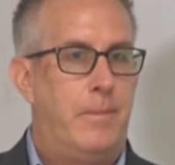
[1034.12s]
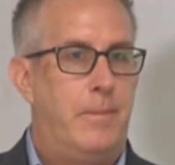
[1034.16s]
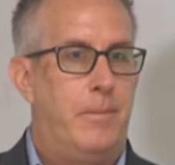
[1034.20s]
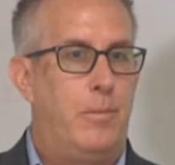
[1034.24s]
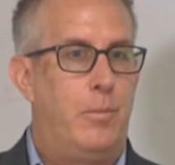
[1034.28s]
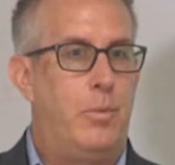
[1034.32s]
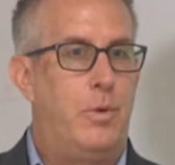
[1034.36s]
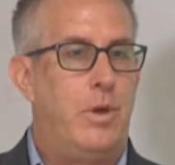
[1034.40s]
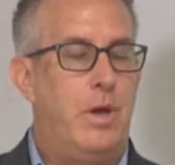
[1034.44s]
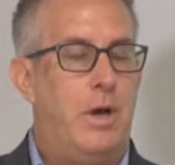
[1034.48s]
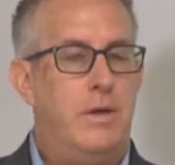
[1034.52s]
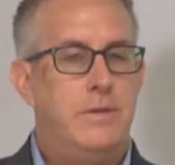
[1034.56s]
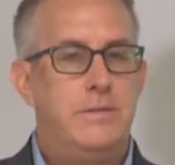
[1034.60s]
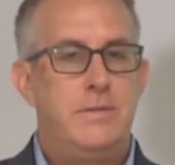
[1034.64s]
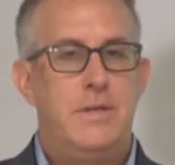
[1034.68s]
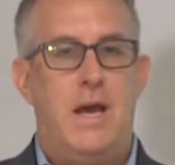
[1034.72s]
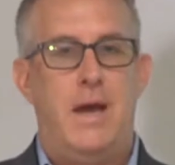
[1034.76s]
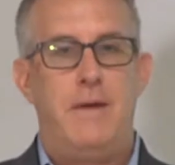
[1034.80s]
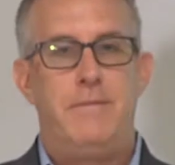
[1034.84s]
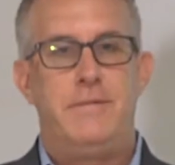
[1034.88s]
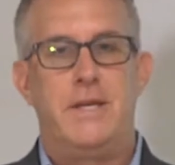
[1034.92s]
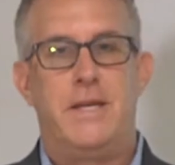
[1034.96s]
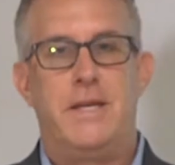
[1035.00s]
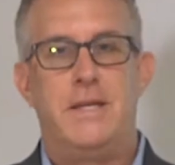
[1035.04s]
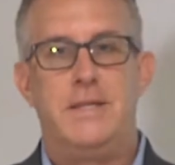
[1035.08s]
we also
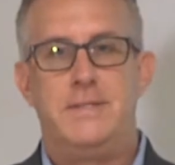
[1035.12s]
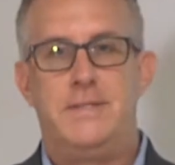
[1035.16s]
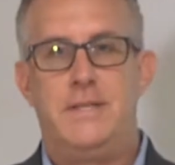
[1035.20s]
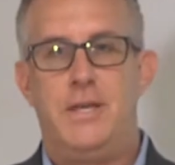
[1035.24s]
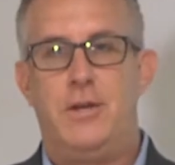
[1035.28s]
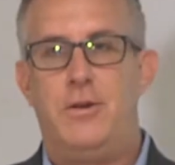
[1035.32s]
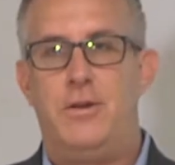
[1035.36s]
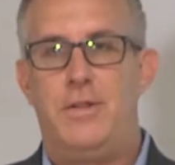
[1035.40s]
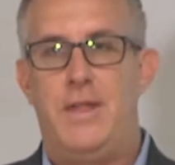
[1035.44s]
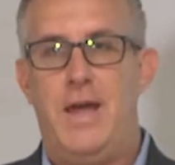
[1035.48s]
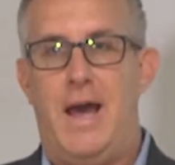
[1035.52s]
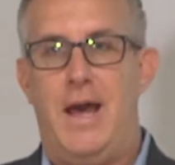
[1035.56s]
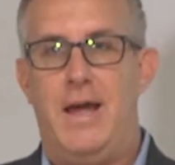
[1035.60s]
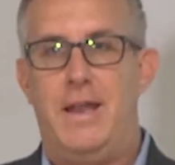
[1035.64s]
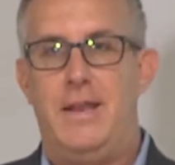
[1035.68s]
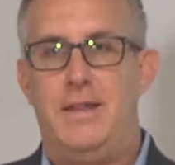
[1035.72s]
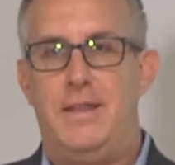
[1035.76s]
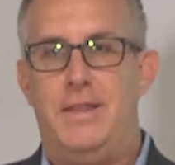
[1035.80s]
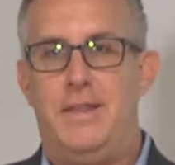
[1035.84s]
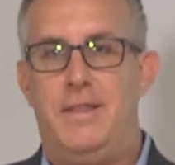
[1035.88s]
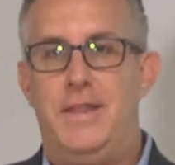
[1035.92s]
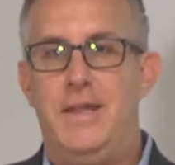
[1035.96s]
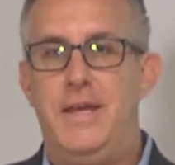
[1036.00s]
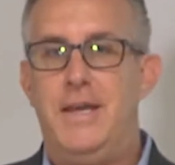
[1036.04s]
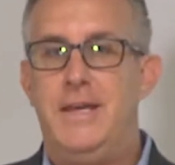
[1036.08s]
have to consider that
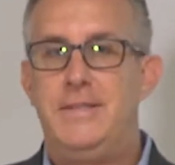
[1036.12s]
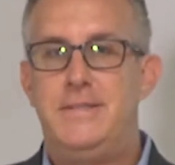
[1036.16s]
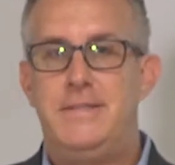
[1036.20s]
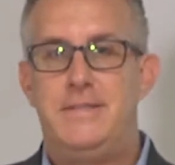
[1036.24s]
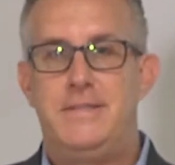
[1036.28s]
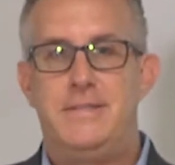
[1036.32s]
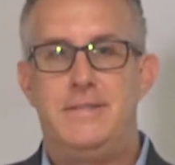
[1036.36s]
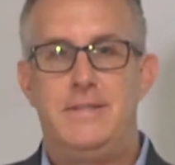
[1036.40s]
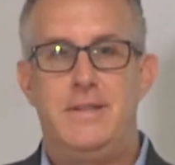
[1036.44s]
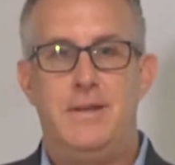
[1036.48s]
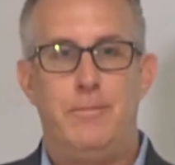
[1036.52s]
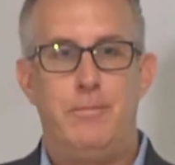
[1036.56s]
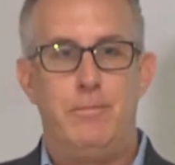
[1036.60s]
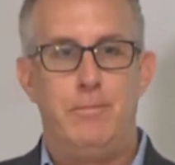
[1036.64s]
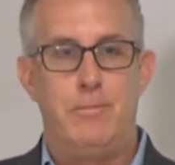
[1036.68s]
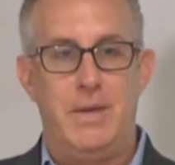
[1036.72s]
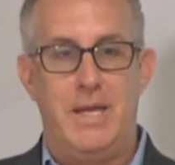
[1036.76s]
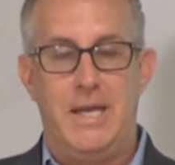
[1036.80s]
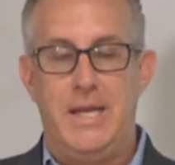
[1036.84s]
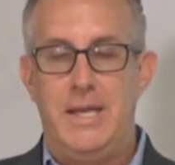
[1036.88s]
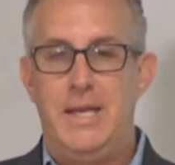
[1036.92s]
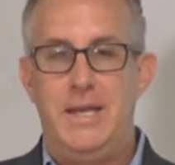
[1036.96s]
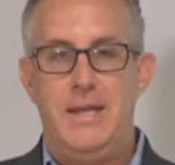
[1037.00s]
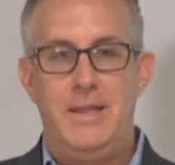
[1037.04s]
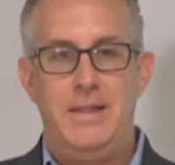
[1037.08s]
this
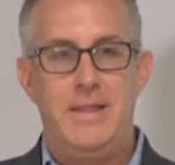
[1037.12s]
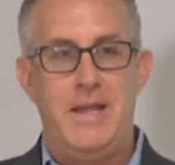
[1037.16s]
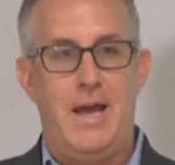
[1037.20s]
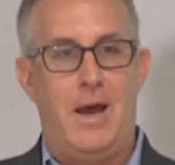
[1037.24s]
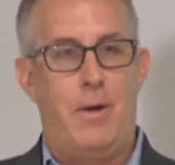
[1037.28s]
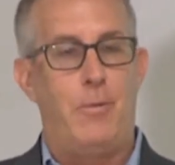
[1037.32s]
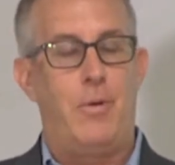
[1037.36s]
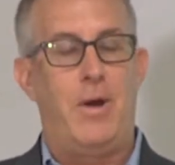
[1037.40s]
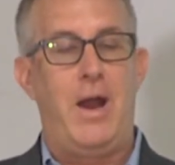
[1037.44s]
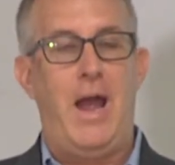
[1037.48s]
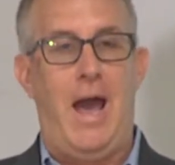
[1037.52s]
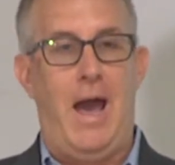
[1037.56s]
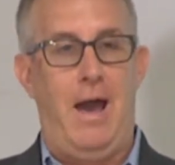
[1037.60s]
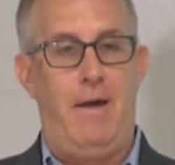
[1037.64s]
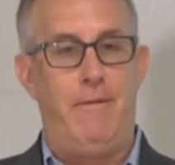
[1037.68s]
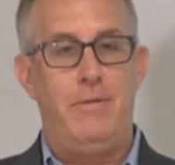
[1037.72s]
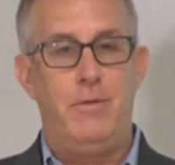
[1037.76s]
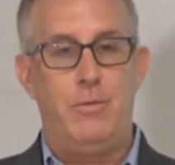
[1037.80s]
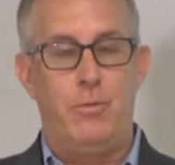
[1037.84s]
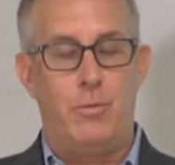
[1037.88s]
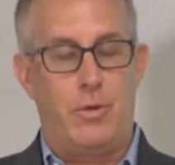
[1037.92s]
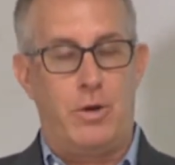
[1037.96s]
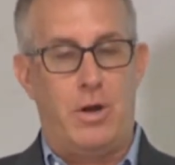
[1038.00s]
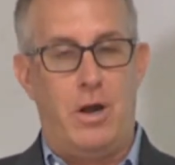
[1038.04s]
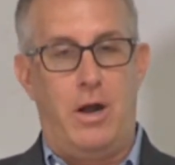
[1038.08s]
meeting that we're
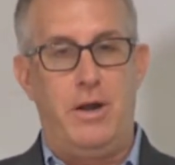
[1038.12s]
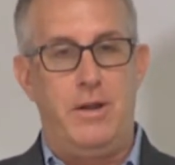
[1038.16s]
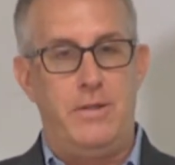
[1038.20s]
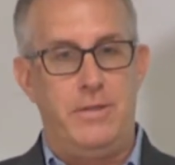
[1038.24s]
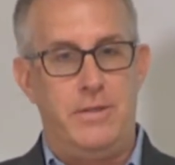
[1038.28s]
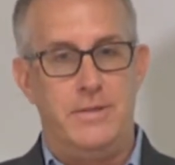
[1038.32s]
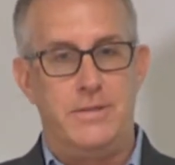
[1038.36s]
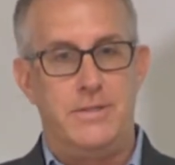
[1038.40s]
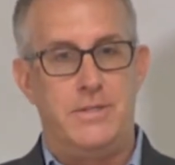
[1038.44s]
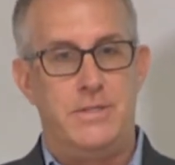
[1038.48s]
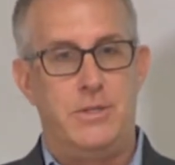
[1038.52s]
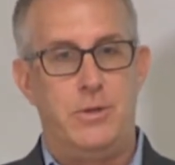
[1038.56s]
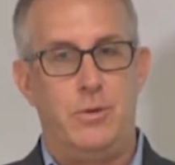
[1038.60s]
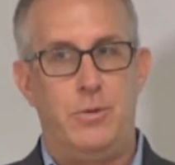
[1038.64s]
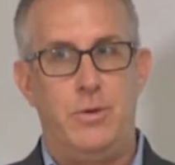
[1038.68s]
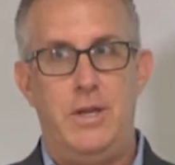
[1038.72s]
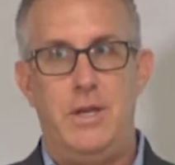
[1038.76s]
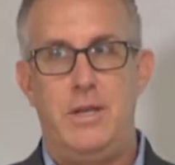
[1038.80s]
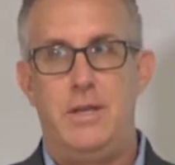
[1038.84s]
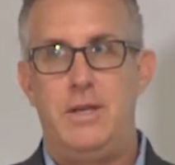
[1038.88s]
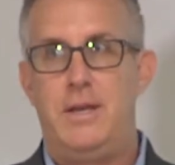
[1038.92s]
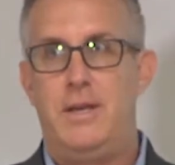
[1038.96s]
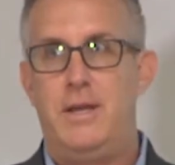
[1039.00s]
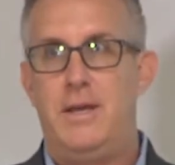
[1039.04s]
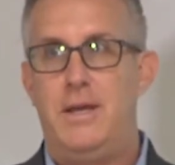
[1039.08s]
having regarding this
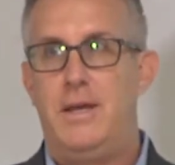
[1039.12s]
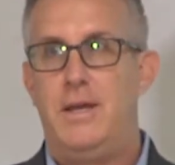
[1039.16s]
student,